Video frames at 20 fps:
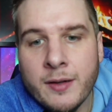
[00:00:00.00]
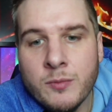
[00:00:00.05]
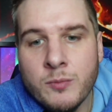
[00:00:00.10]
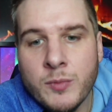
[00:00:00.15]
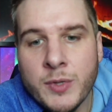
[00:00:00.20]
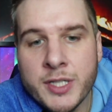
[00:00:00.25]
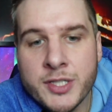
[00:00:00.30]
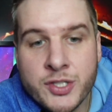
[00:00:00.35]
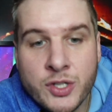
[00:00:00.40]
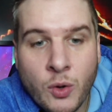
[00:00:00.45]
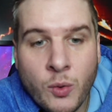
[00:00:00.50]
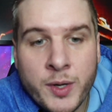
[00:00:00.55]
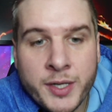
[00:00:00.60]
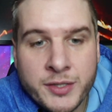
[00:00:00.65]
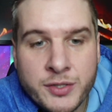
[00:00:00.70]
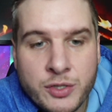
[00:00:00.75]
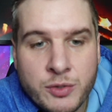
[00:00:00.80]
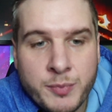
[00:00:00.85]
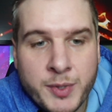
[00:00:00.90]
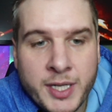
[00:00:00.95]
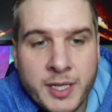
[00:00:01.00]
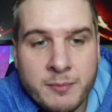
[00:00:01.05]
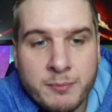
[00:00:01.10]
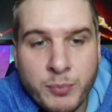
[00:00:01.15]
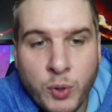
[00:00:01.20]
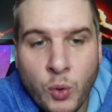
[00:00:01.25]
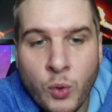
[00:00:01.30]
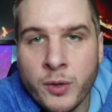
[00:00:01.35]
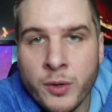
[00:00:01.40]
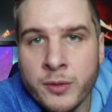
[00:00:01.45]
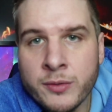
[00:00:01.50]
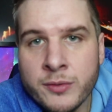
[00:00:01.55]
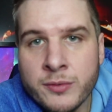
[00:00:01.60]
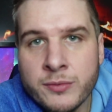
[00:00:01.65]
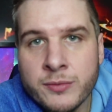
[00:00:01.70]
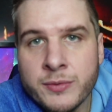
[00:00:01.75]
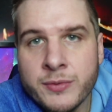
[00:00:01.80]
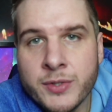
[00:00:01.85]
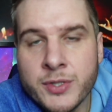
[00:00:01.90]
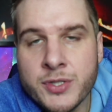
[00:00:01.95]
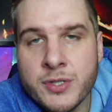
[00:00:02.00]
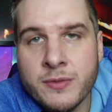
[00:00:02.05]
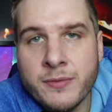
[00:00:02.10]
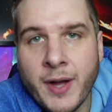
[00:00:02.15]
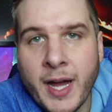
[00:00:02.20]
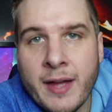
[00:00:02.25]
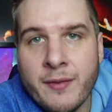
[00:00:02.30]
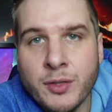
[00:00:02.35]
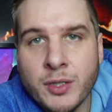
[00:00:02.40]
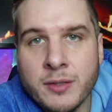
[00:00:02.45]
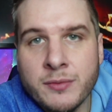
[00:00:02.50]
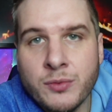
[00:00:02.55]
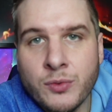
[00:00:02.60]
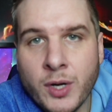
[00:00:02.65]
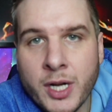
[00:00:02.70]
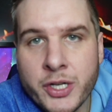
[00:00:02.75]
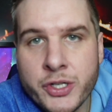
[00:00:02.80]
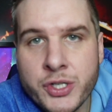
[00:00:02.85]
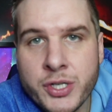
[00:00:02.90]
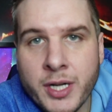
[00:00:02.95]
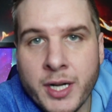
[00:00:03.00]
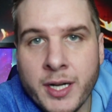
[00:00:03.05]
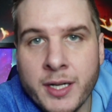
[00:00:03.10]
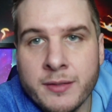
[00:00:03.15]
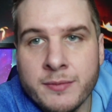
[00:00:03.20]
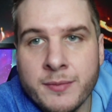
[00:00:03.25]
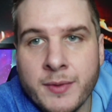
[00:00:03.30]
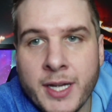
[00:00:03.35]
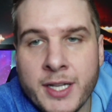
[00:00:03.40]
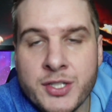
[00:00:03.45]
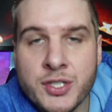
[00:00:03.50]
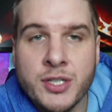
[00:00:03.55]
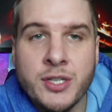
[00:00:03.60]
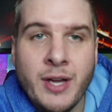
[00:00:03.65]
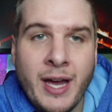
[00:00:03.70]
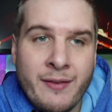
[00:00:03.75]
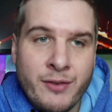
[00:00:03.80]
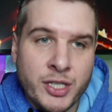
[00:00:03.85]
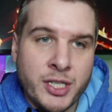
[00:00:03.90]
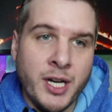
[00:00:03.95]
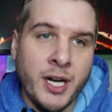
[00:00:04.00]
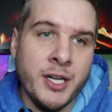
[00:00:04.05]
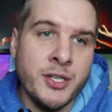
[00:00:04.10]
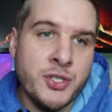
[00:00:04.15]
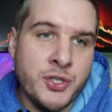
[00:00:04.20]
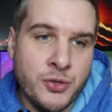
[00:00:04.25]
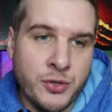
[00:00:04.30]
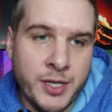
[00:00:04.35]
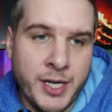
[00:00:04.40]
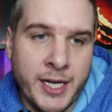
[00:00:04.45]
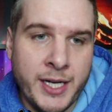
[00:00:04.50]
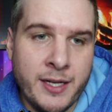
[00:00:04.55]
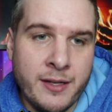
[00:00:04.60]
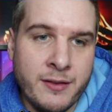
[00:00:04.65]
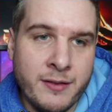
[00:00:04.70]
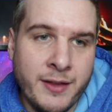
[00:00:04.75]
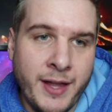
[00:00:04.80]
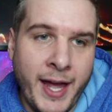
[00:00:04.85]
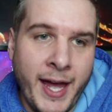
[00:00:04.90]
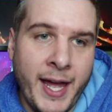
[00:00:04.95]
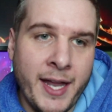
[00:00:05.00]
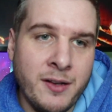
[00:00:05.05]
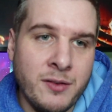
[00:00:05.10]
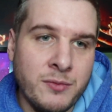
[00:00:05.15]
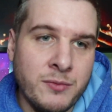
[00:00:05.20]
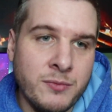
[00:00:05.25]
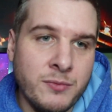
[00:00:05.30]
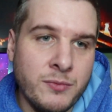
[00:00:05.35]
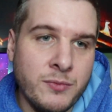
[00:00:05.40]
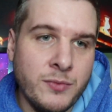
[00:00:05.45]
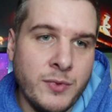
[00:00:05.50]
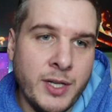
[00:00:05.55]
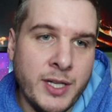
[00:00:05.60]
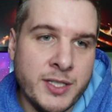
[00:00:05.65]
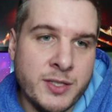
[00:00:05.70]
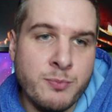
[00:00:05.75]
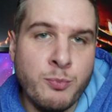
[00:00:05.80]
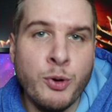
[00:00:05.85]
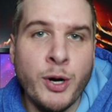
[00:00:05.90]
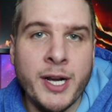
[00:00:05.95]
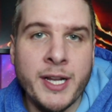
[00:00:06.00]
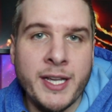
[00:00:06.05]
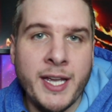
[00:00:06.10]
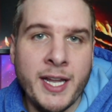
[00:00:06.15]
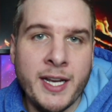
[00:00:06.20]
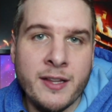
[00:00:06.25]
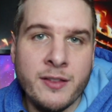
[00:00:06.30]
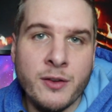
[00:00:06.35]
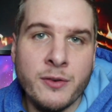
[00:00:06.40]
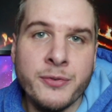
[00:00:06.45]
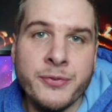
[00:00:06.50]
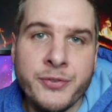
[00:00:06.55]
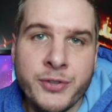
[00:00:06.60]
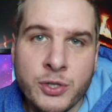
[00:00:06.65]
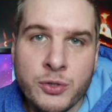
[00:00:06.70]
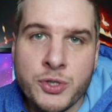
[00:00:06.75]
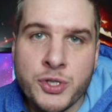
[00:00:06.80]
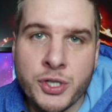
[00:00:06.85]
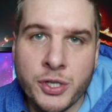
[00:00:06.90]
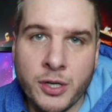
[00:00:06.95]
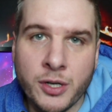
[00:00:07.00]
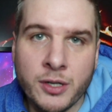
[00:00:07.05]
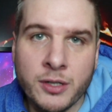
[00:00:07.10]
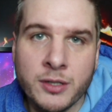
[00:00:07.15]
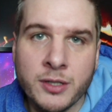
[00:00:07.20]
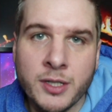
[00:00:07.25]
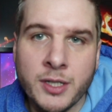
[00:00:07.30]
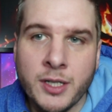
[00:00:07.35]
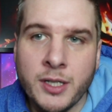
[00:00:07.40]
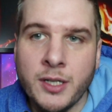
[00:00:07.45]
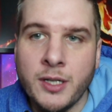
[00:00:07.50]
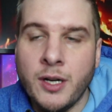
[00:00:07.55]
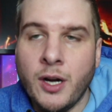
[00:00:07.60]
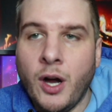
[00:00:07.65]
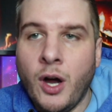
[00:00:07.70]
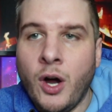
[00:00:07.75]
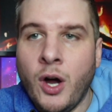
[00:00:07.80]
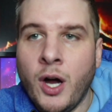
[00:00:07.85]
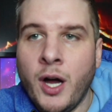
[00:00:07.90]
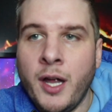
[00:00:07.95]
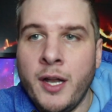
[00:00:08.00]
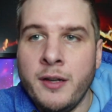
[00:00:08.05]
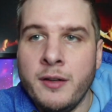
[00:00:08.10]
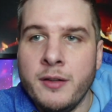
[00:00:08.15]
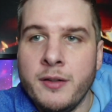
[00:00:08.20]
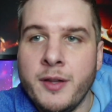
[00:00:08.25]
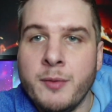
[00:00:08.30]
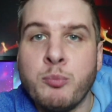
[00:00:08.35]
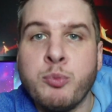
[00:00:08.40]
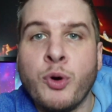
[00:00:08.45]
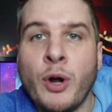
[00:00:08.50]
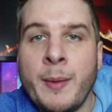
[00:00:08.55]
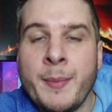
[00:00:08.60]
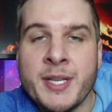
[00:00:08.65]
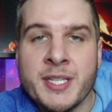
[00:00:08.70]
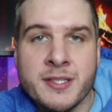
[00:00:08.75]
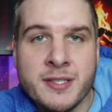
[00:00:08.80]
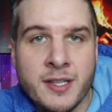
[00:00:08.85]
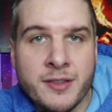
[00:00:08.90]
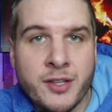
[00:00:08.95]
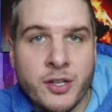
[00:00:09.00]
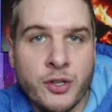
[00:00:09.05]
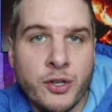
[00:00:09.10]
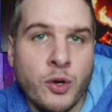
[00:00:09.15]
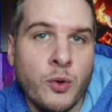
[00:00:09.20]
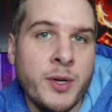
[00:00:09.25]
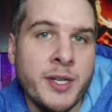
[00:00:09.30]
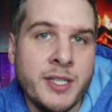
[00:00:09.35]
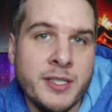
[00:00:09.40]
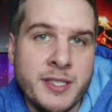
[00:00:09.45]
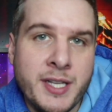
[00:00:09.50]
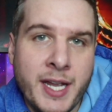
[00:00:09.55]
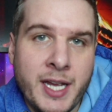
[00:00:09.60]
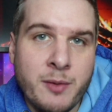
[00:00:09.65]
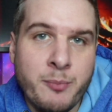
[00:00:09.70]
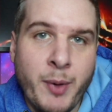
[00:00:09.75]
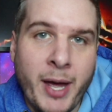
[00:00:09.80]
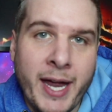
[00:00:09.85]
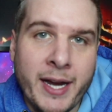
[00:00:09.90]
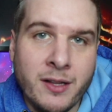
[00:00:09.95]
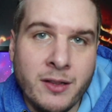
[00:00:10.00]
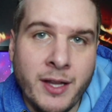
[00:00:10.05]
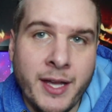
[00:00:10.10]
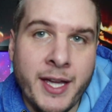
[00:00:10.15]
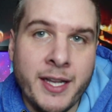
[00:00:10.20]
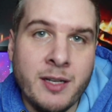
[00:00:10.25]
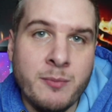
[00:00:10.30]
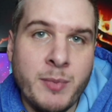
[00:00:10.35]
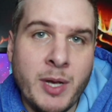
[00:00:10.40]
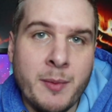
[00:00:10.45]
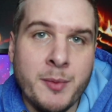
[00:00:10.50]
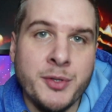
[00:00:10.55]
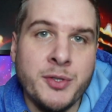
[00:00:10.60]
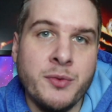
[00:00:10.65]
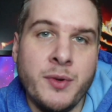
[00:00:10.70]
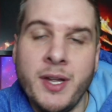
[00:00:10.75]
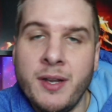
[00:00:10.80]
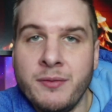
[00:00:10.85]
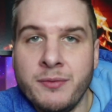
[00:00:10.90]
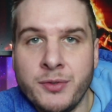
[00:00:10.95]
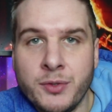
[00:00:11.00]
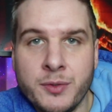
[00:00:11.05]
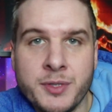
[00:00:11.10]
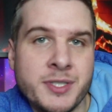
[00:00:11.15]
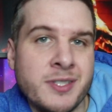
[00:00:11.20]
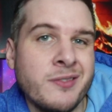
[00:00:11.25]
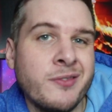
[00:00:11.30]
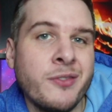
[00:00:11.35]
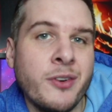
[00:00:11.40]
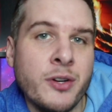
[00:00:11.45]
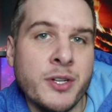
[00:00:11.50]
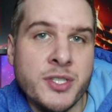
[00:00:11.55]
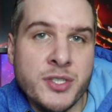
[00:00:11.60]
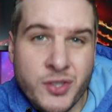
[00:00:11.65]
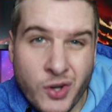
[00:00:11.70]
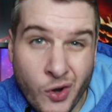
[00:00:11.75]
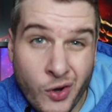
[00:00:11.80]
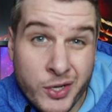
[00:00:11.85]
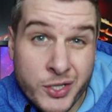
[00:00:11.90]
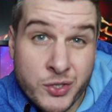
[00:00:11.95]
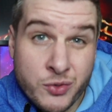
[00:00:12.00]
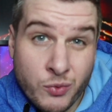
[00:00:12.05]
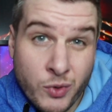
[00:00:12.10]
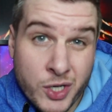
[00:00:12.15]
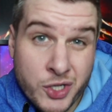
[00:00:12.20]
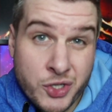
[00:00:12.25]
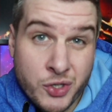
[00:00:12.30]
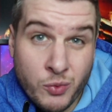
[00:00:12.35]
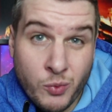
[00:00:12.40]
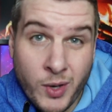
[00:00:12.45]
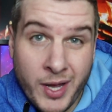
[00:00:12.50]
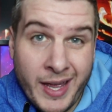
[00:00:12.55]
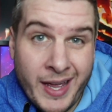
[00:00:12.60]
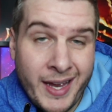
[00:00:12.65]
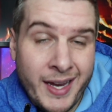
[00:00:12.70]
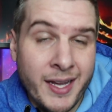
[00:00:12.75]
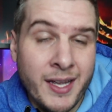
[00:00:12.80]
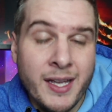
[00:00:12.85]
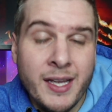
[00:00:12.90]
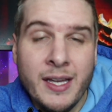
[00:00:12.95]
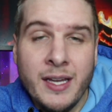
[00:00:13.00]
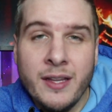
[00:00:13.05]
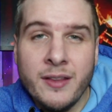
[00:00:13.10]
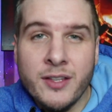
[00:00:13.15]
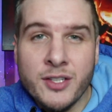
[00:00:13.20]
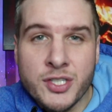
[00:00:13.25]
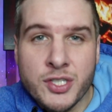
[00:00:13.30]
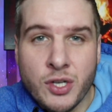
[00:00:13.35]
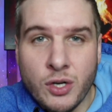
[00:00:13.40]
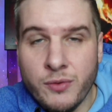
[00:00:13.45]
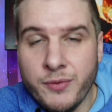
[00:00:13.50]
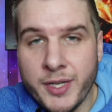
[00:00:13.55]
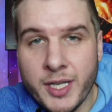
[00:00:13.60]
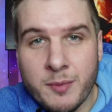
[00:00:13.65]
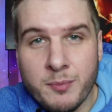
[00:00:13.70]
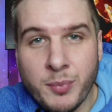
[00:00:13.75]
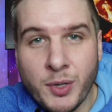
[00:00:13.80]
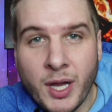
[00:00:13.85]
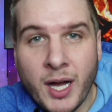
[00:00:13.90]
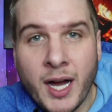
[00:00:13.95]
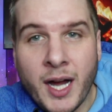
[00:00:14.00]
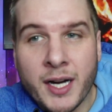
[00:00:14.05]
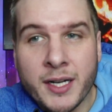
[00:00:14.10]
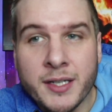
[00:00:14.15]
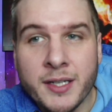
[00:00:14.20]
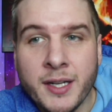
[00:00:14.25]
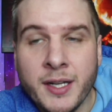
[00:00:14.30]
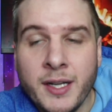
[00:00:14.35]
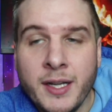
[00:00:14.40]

is going to be important for survival of Russia. And so you have a country that is predicating their future on the premise that they're going to take back land and be able to influence in a very czarist Russia way the Soviet bloc.